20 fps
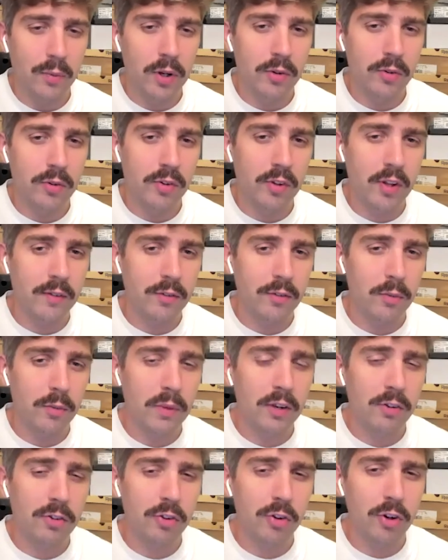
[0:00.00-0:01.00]
you just have to
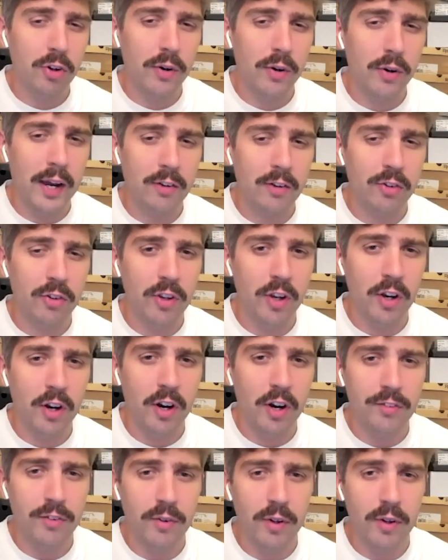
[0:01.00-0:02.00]
make sure you're actually
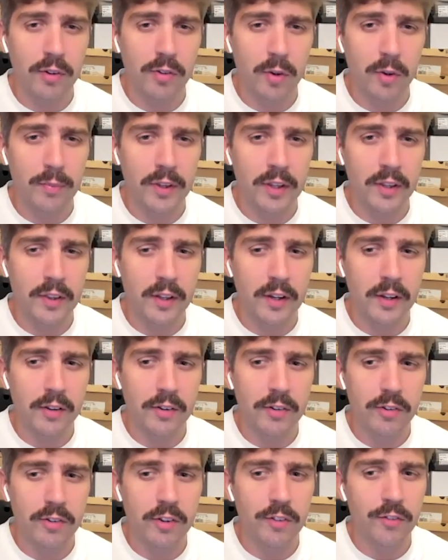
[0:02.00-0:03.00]
offering something that
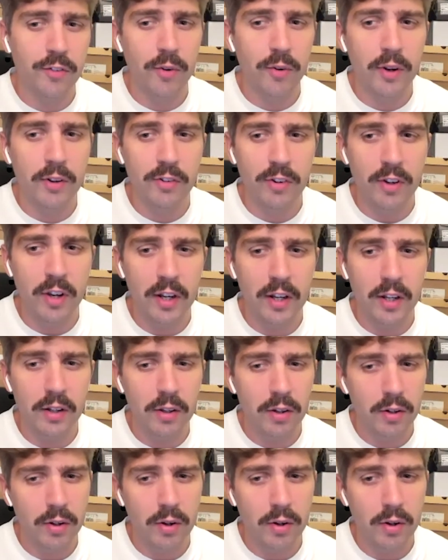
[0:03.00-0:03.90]
is differentiated.